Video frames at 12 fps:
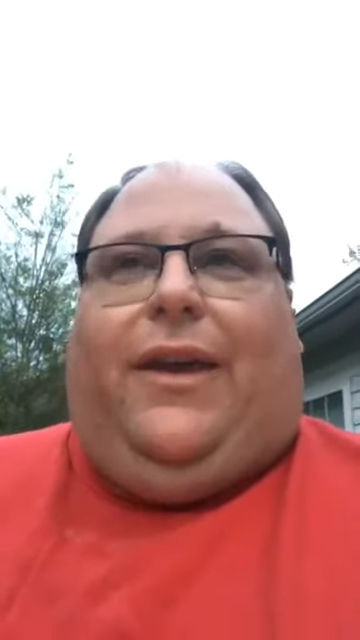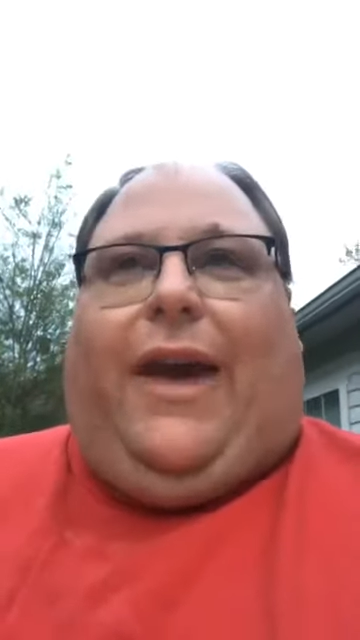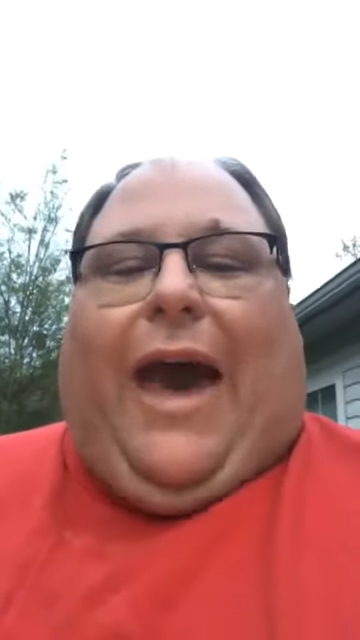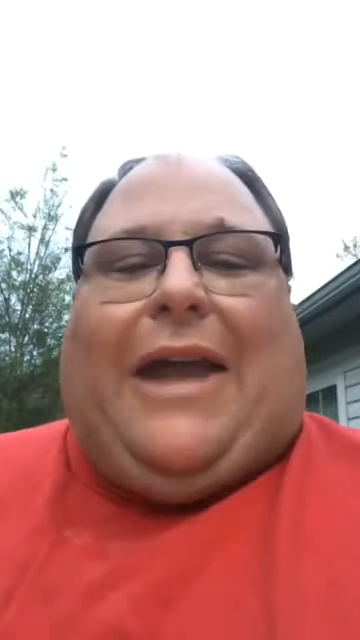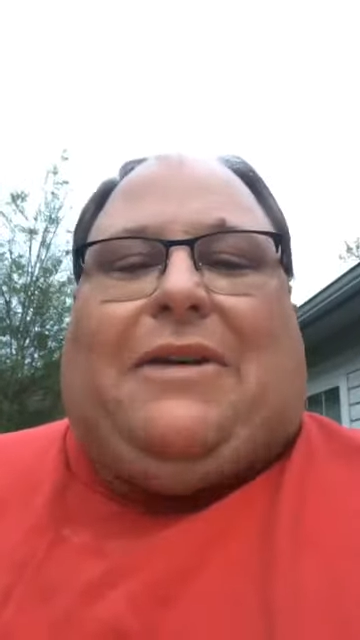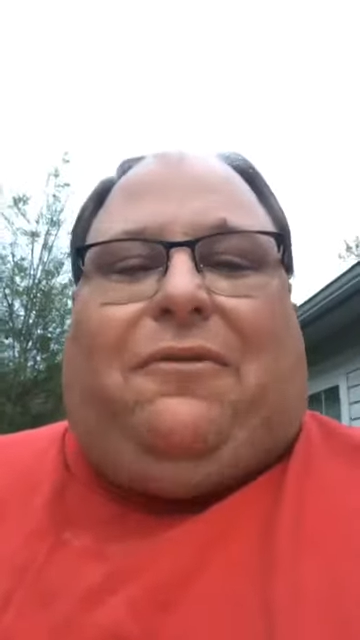
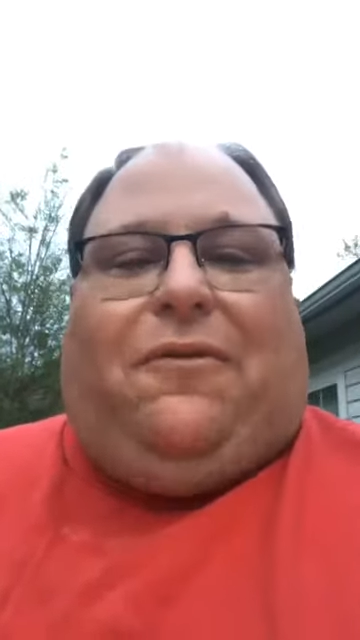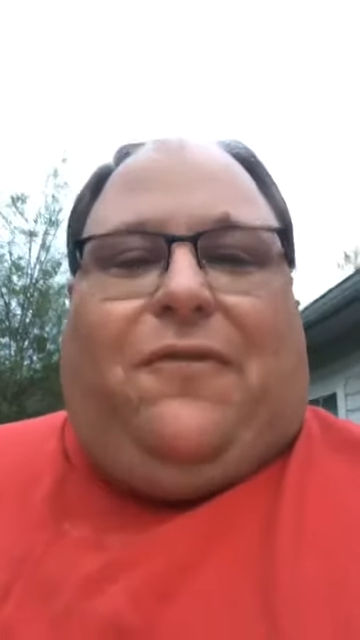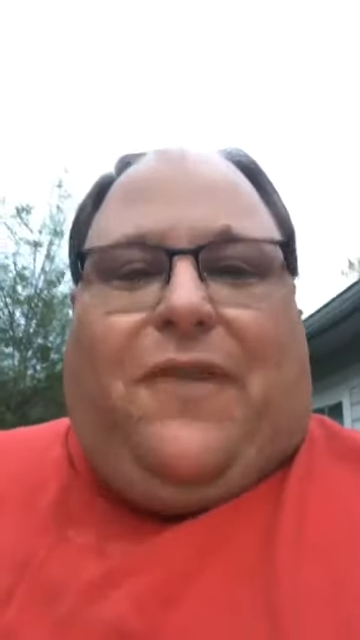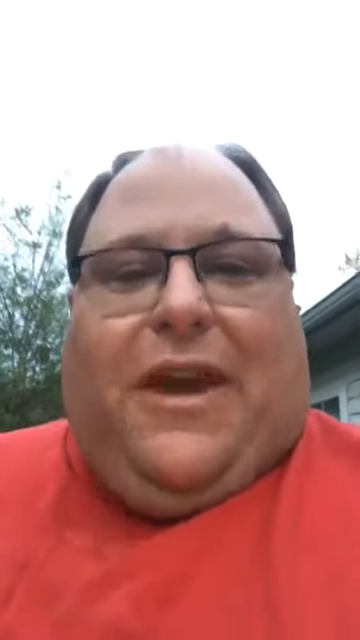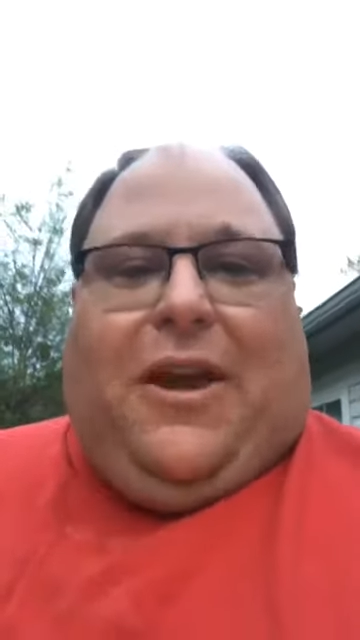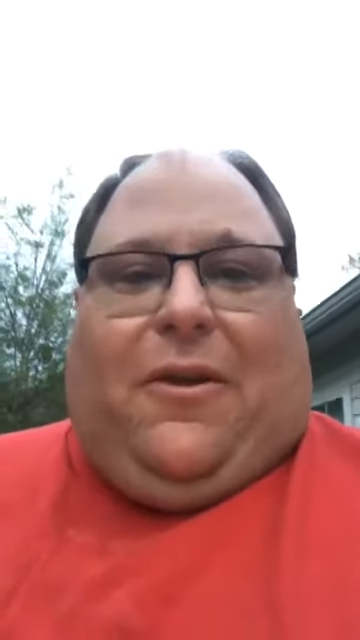out of
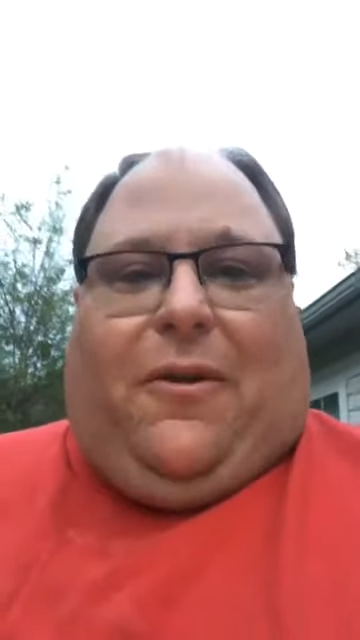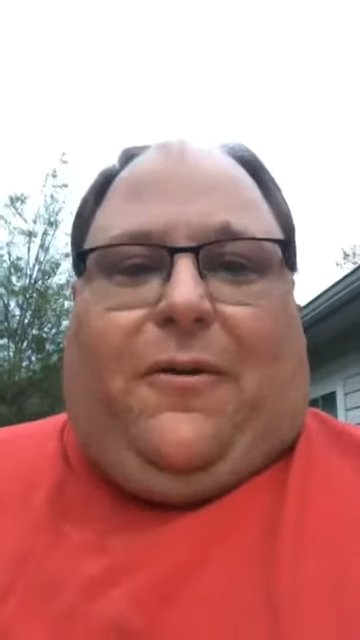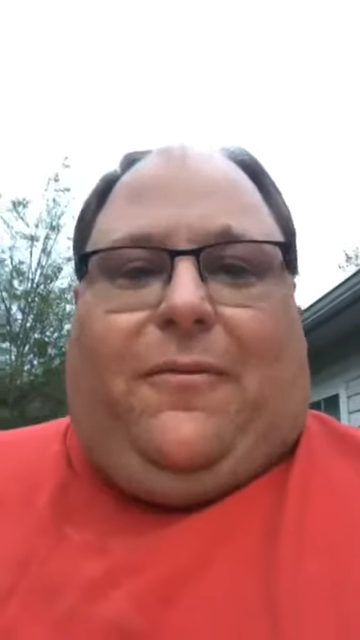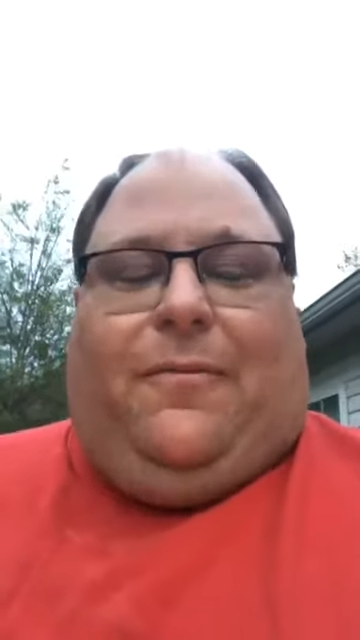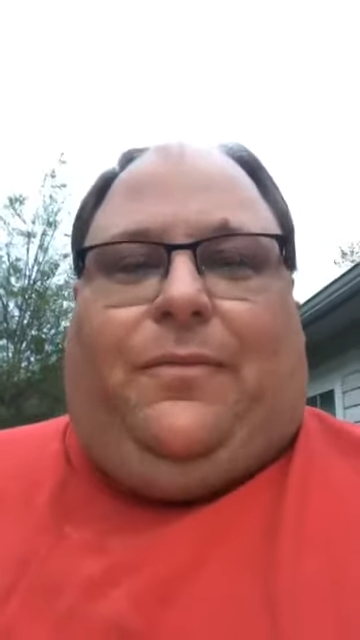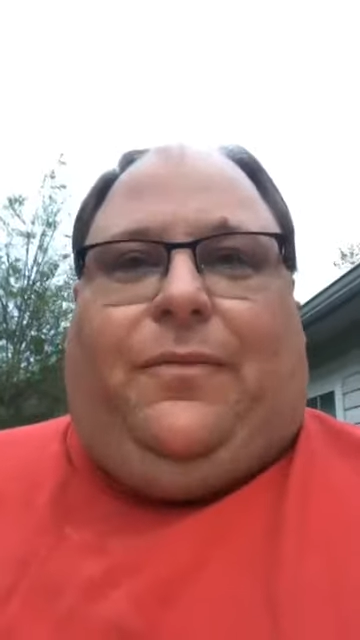
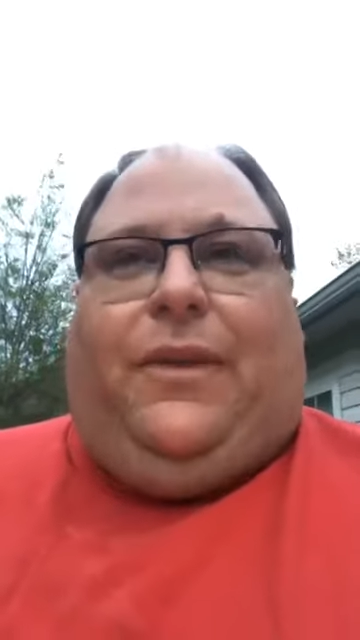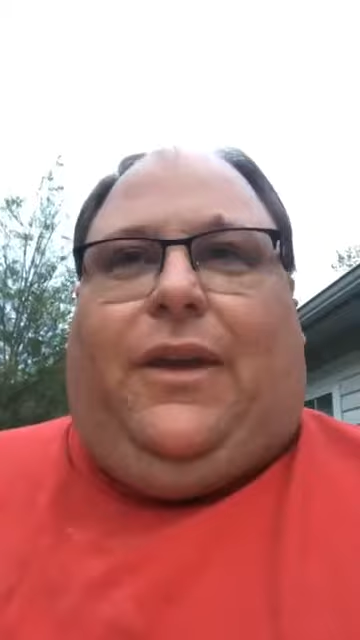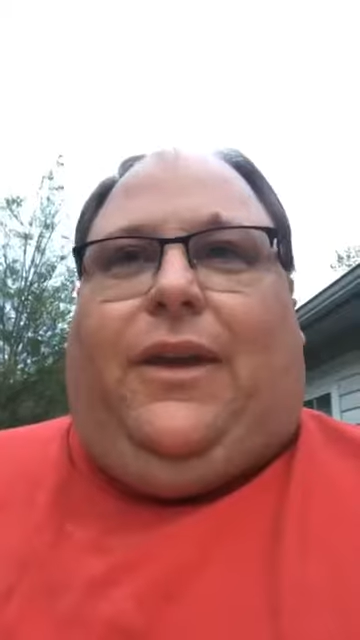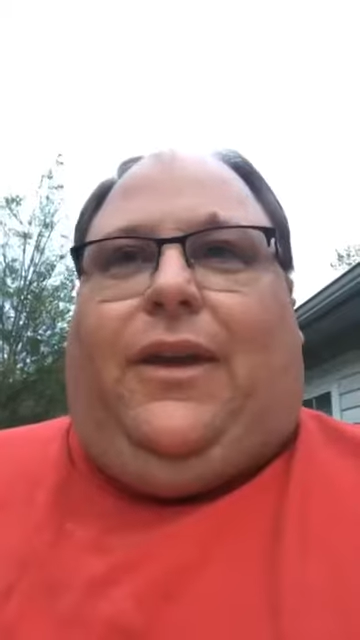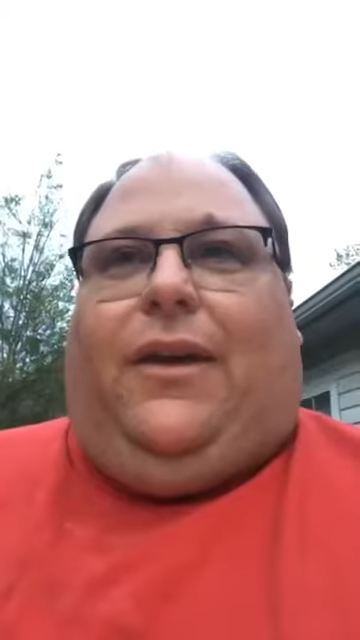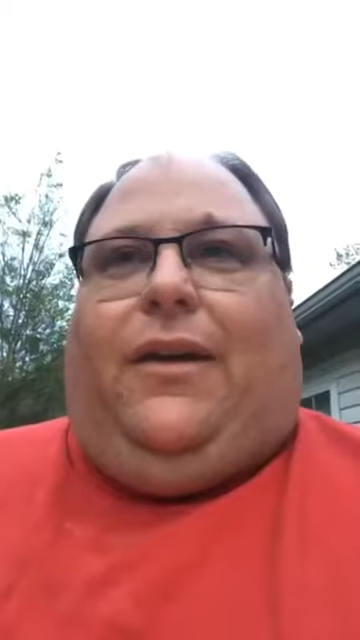fear
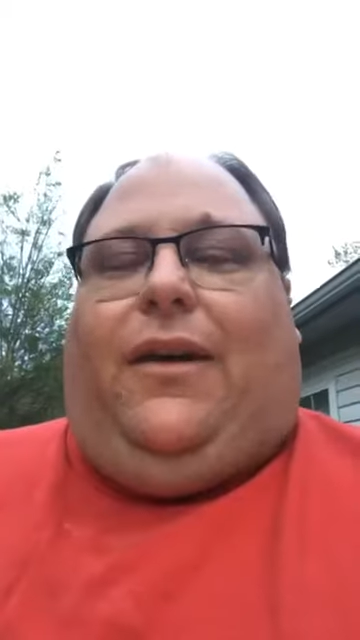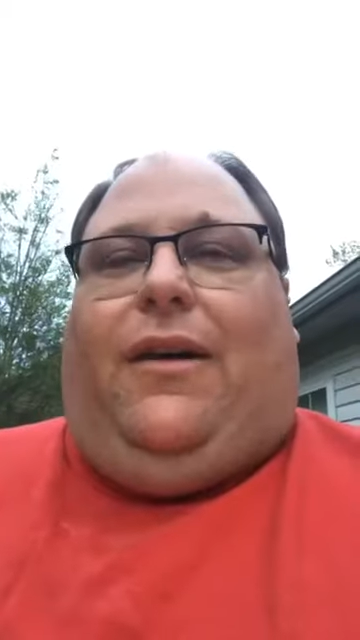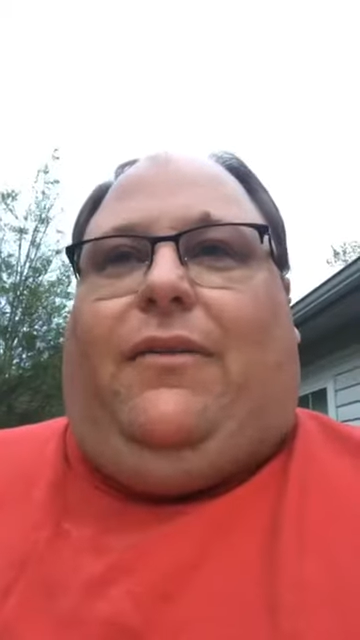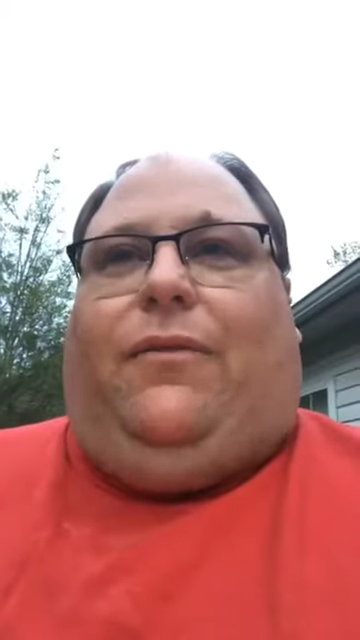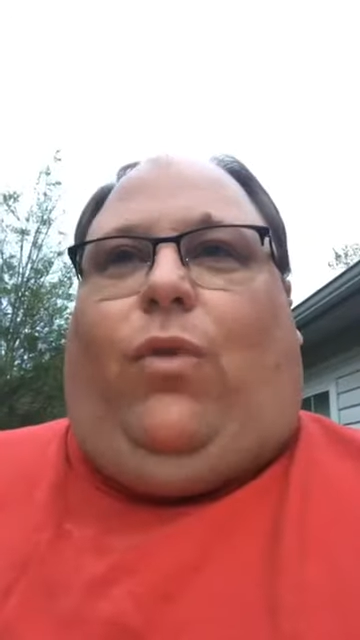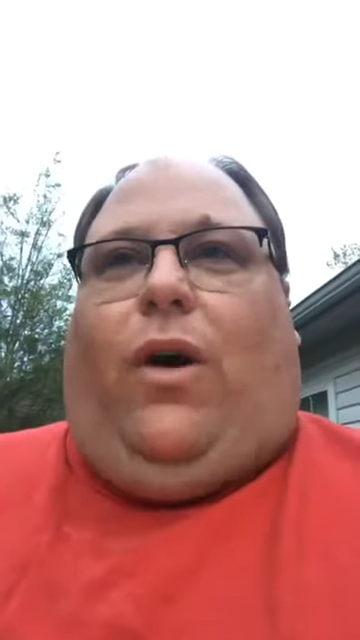of